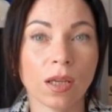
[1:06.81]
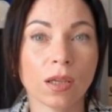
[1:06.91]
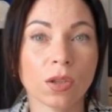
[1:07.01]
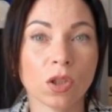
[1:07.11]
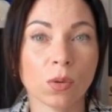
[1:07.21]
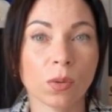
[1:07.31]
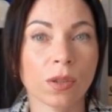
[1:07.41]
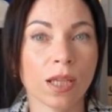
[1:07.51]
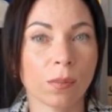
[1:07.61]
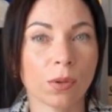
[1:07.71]
human
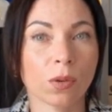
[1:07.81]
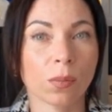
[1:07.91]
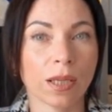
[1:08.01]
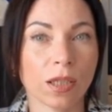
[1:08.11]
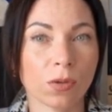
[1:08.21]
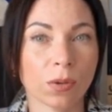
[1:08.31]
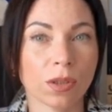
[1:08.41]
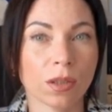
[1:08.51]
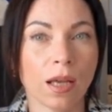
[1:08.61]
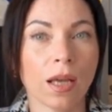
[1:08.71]
capital management,